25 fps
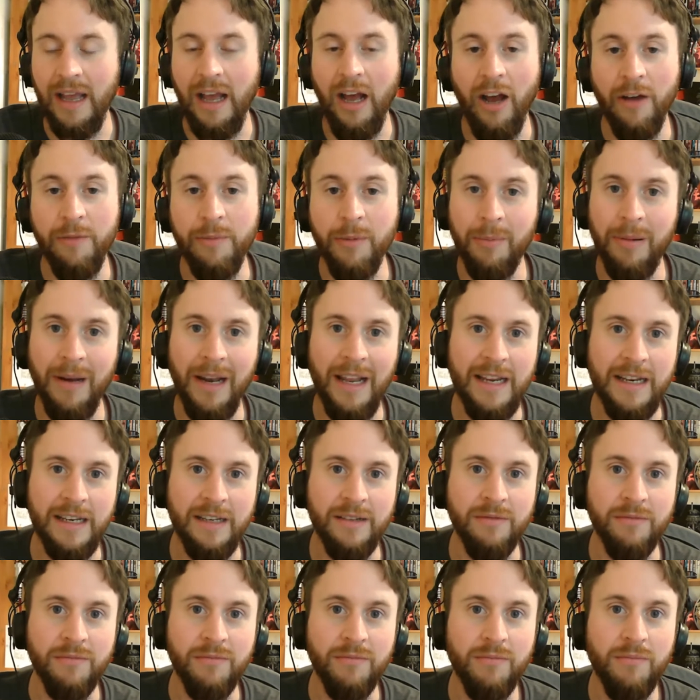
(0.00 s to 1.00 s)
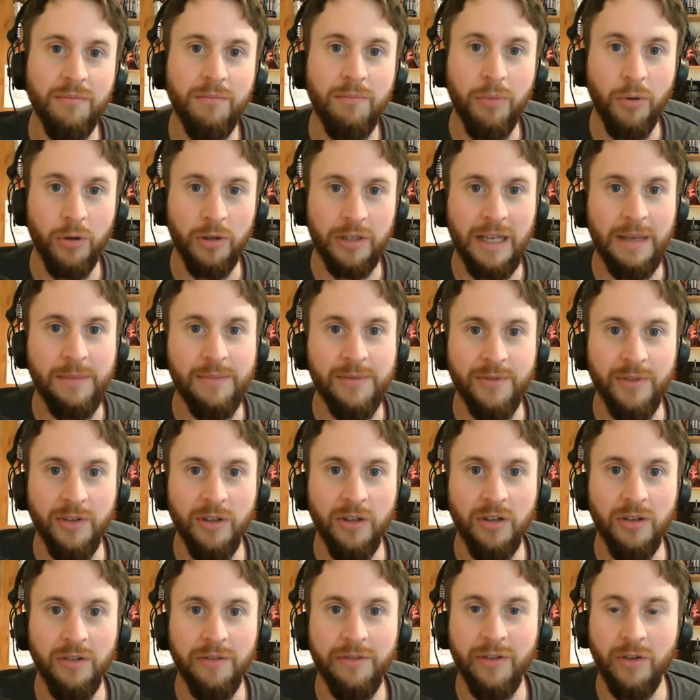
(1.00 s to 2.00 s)
I've been playing board games
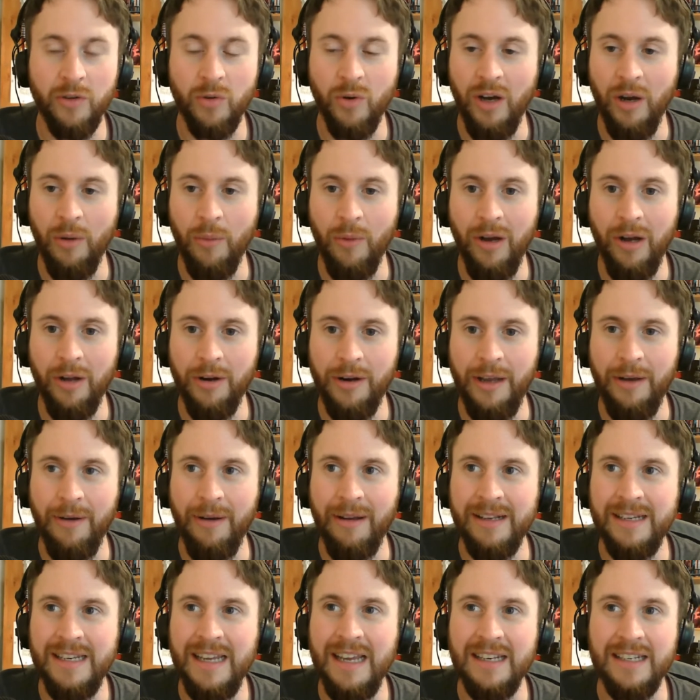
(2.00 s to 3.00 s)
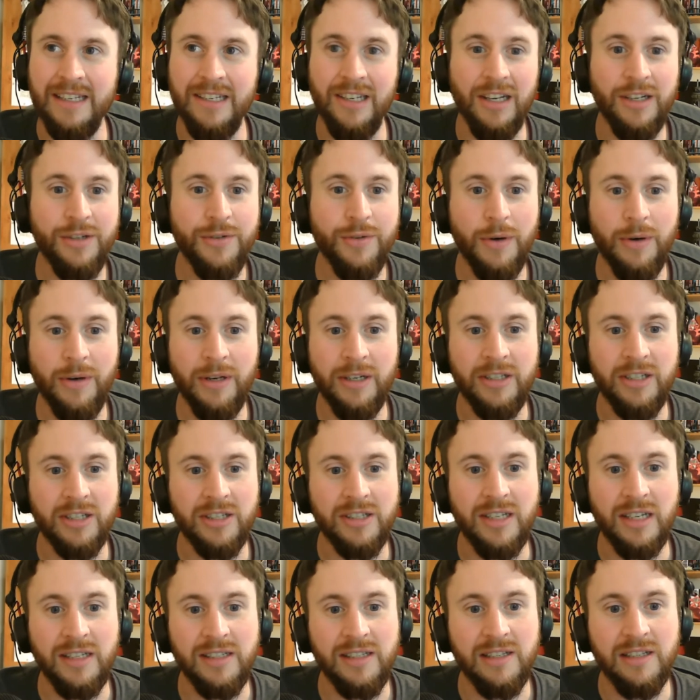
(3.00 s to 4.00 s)
for quite a while now, and yeah, dice rolling just
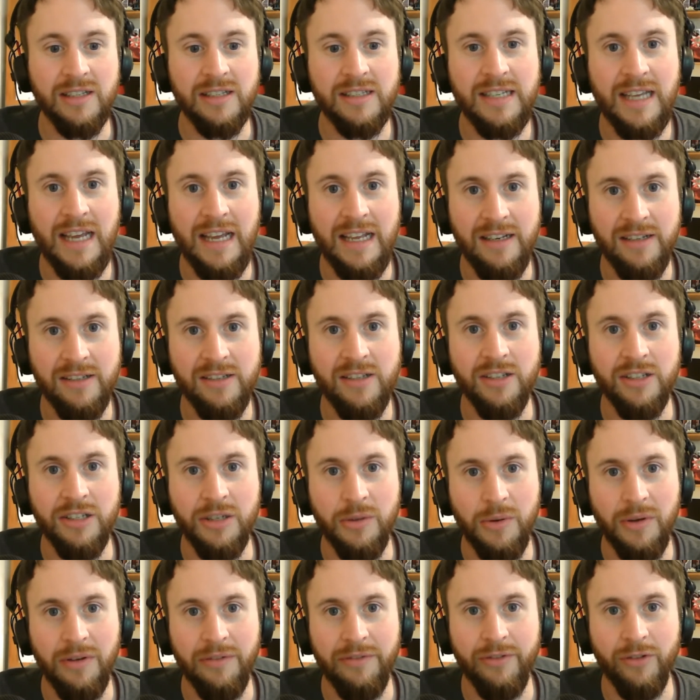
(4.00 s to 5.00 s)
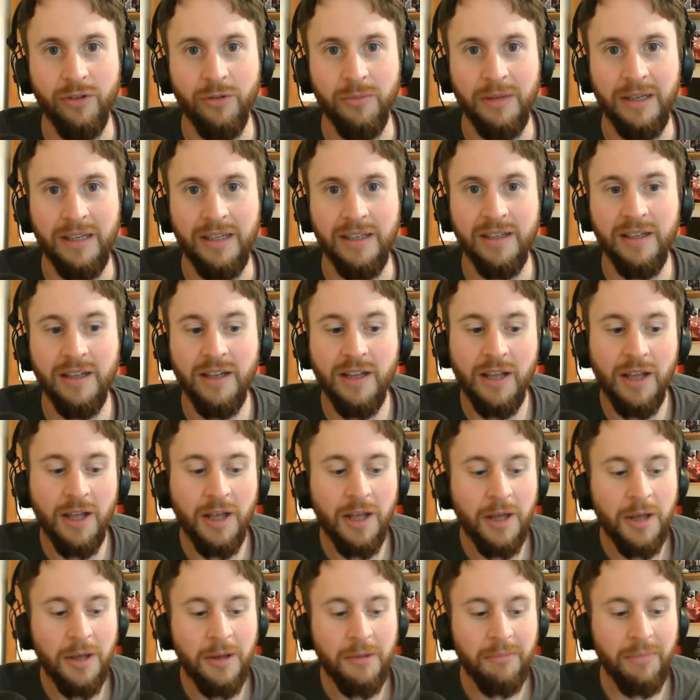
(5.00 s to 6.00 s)
doesn't tend to do it for me.
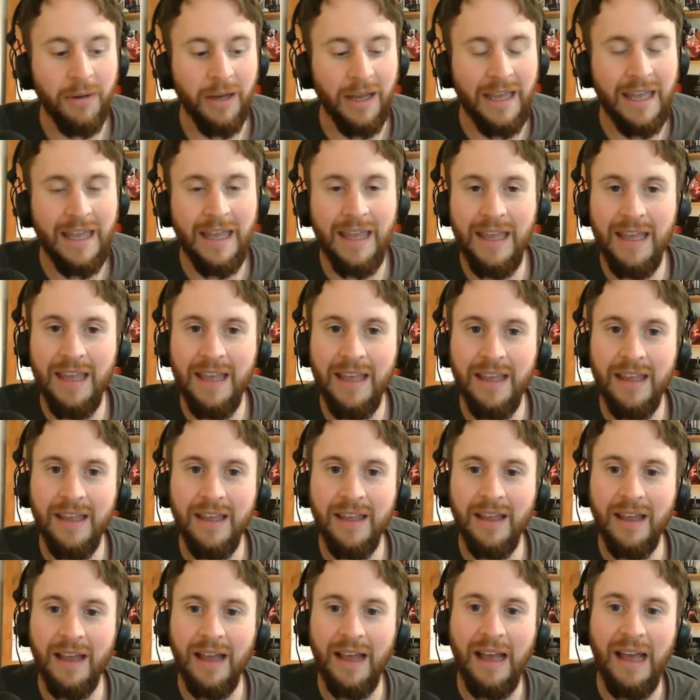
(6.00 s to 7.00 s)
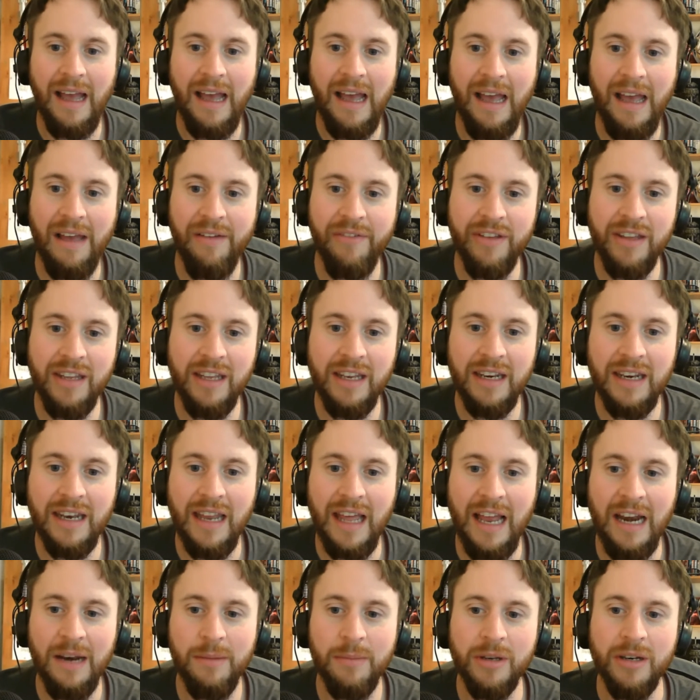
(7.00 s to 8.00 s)
But here, having an
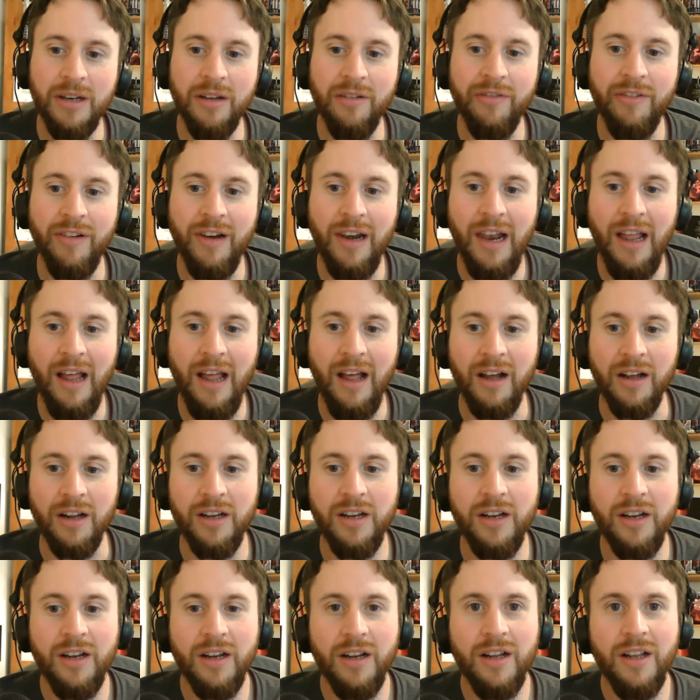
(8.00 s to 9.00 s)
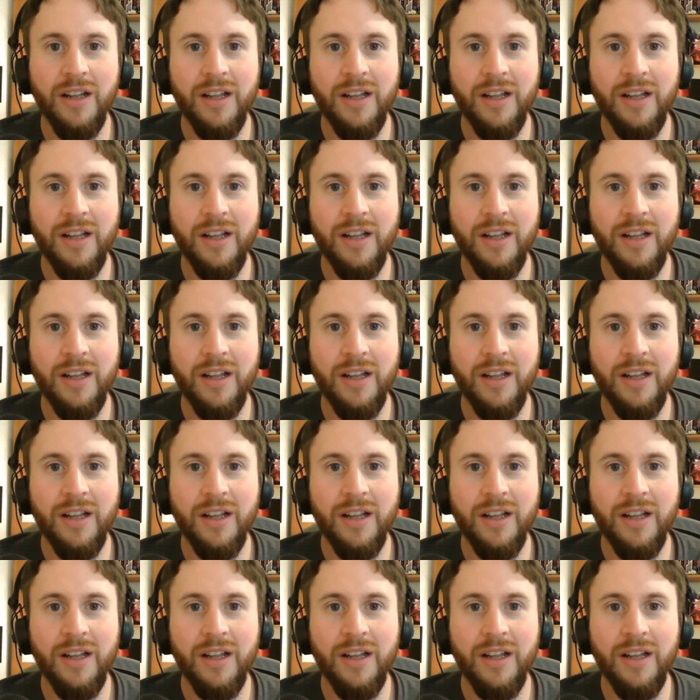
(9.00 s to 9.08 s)
element of luck